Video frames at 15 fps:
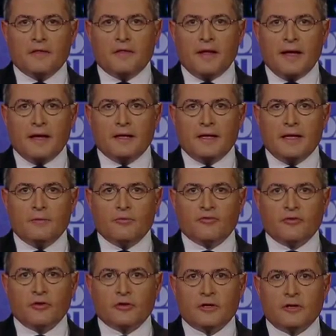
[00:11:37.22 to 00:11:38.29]
that he was
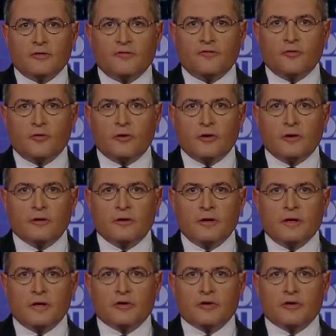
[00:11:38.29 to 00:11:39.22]
looking for